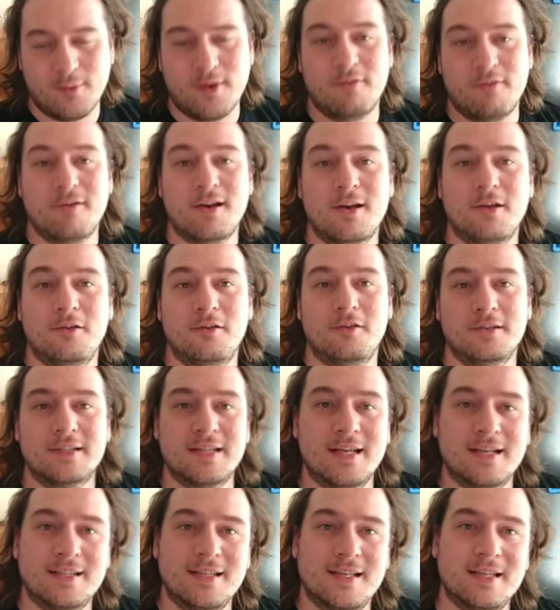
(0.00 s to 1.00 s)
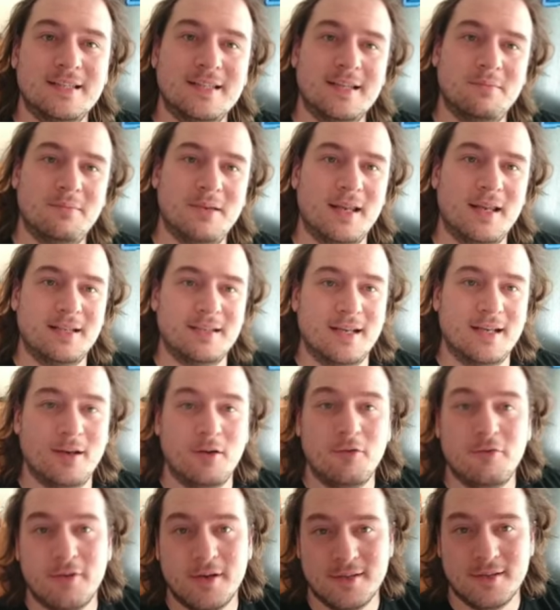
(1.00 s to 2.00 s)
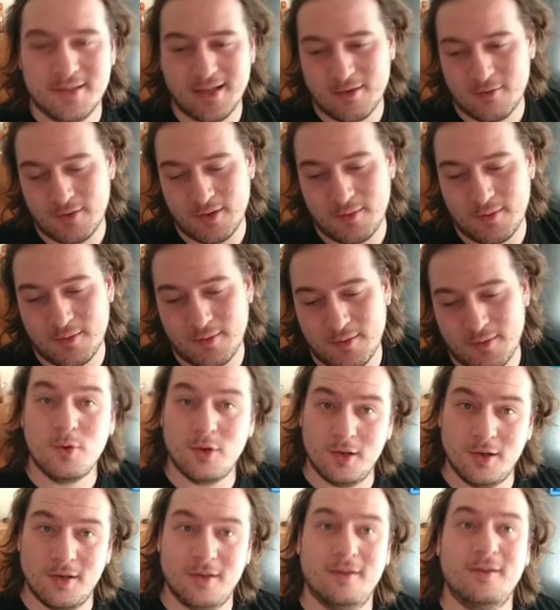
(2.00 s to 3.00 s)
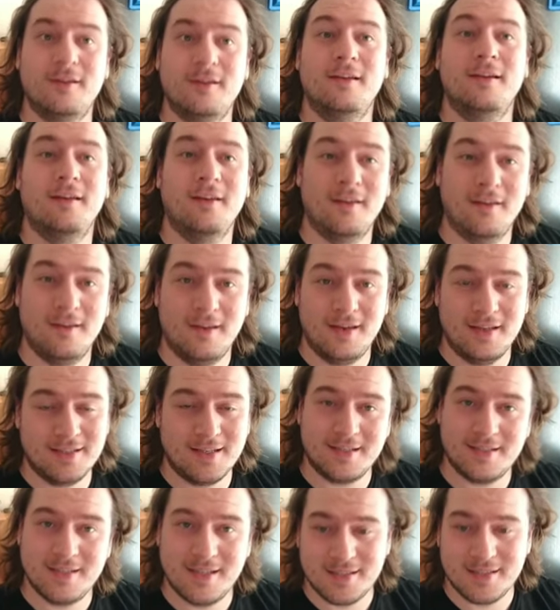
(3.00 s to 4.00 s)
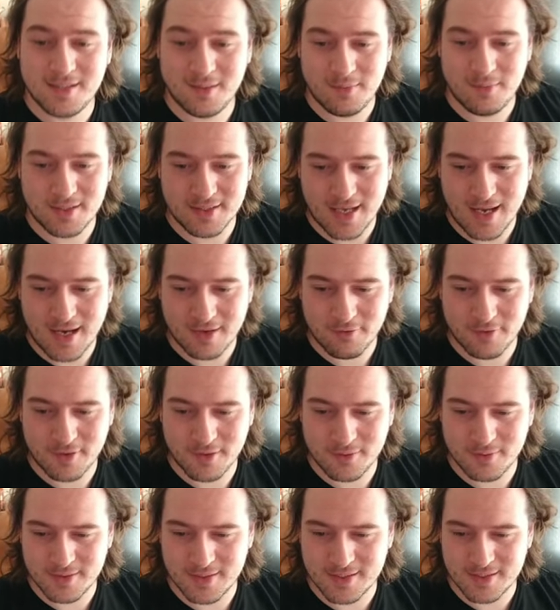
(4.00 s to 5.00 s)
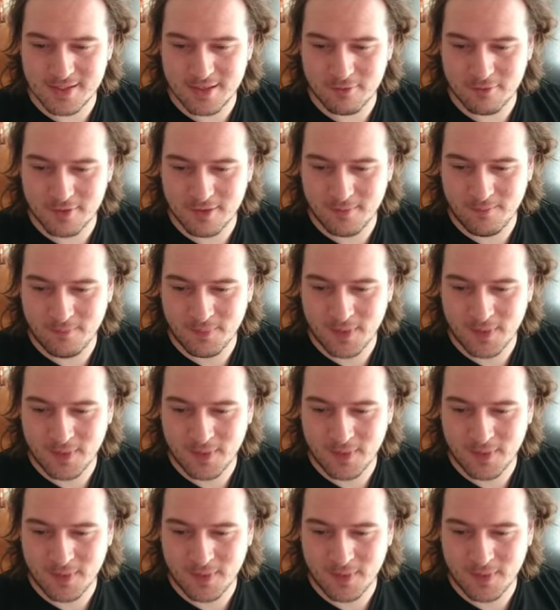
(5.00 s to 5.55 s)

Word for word: red colour is accessed, it plays a low frequency sound, and a blue colour is accessed, it plays a high frequency sound.